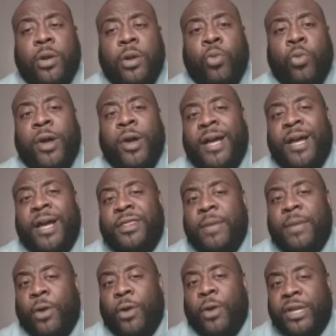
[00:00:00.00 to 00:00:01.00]
Well, you got to
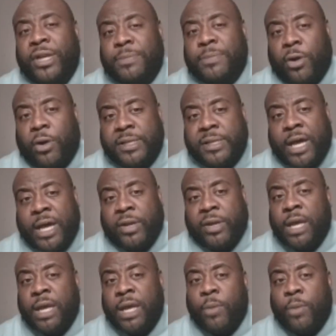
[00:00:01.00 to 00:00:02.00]
think Marcus Smart's
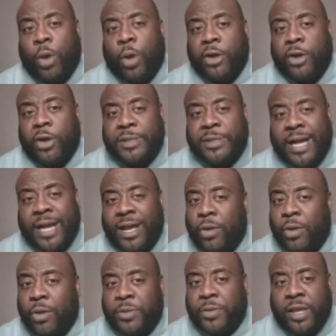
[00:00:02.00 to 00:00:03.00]
out. Kemba Walker's not
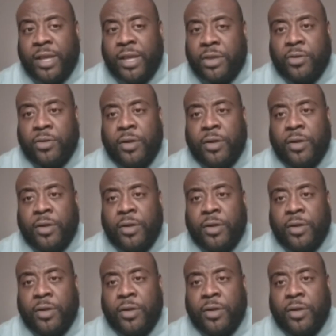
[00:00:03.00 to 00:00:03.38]
healthy either.